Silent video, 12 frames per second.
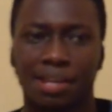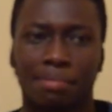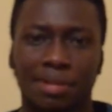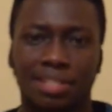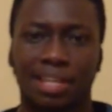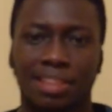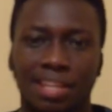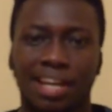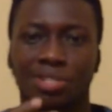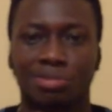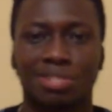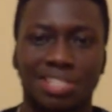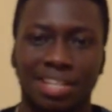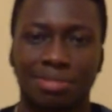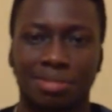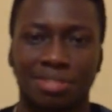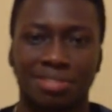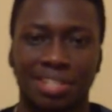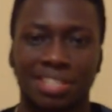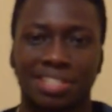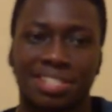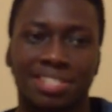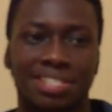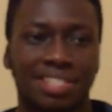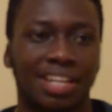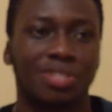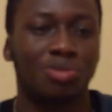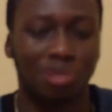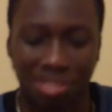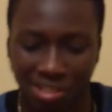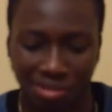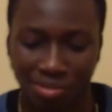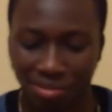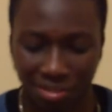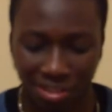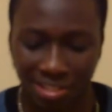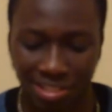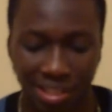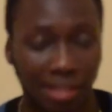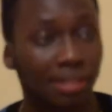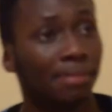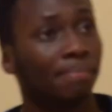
but I think I should start one so that I just start tweeting a lot of things like